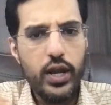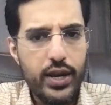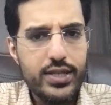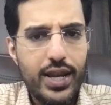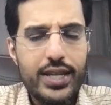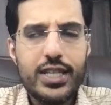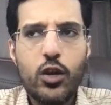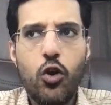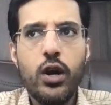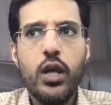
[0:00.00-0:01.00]
reason I say
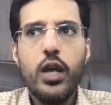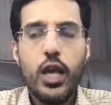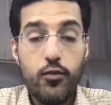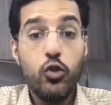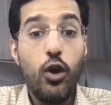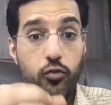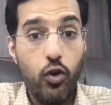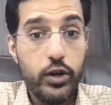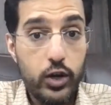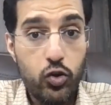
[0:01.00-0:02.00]
not, even though I
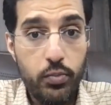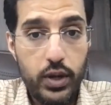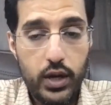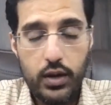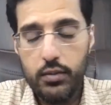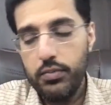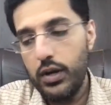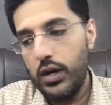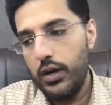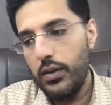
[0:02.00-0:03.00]
want it to be
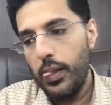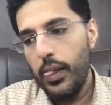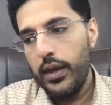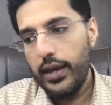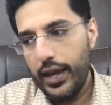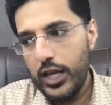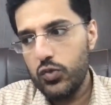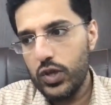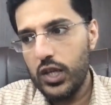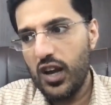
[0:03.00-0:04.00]
a case
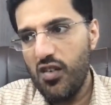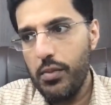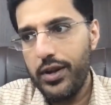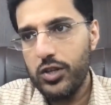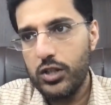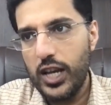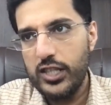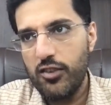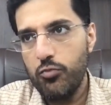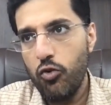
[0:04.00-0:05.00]
with the government, it's a
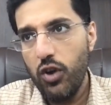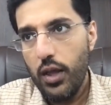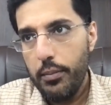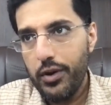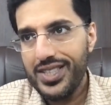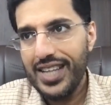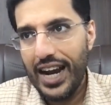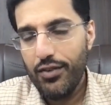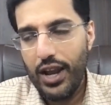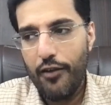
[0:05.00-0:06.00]
decisive move, because that
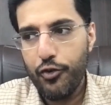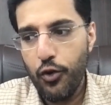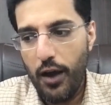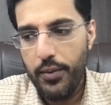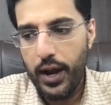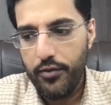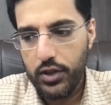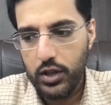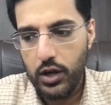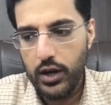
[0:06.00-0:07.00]
will have to happen after the
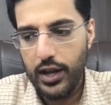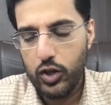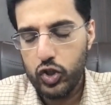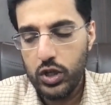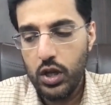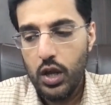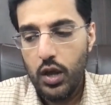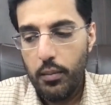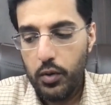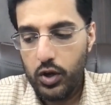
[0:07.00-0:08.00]
third election.
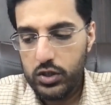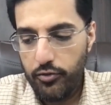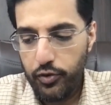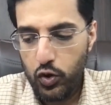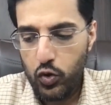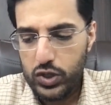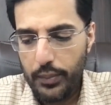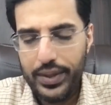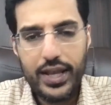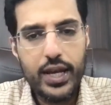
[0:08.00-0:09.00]
Because if you do
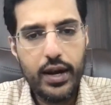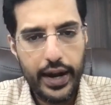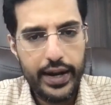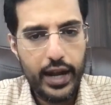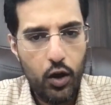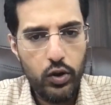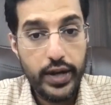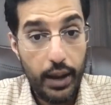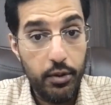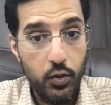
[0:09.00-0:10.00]
something there right now,
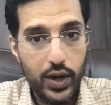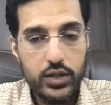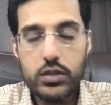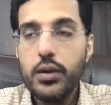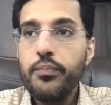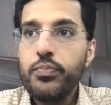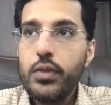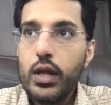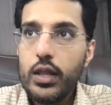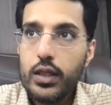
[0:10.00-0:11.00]
timing wise,
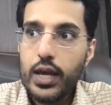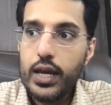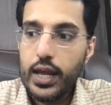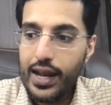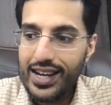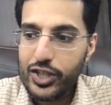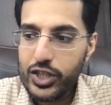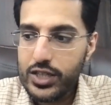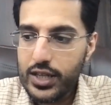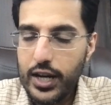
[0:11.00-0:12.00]
then
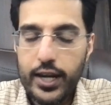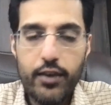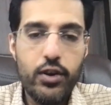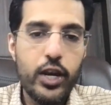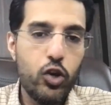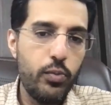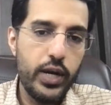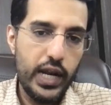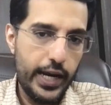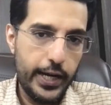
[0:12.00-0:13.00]
elections in India will need to be
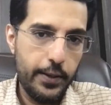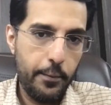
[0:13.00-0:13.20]
delayed.